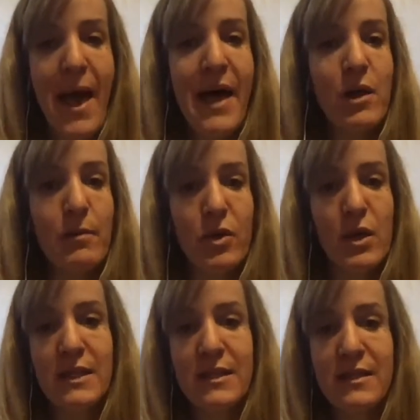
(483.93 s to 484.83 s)
palatable
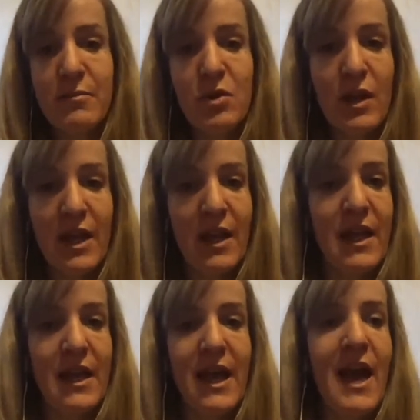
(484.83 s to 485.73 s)
and
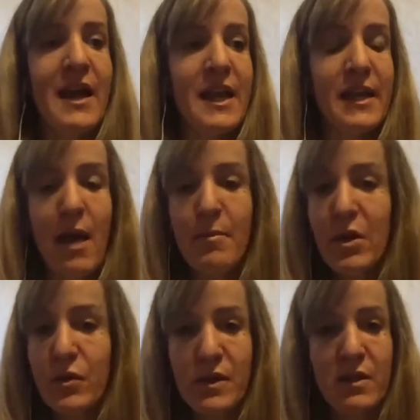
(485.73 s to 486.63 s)
stimulating and adding
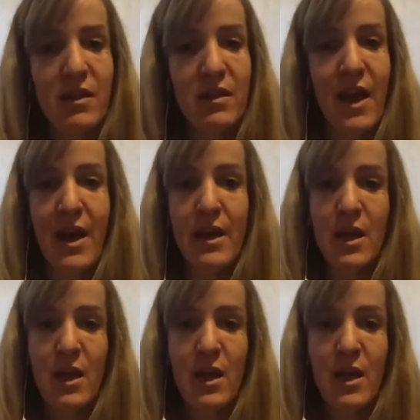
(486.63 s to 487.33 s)
chemicals that